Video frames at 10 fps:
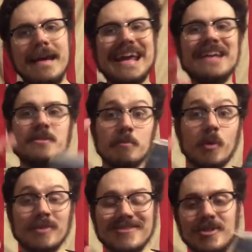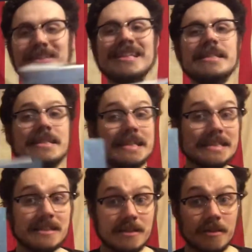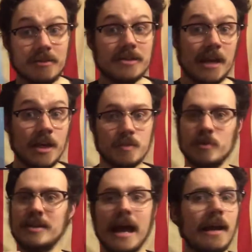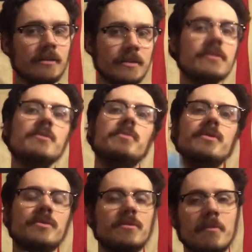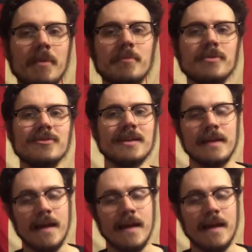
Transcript: It's important to at least consider this as we're tackling this book, to remember that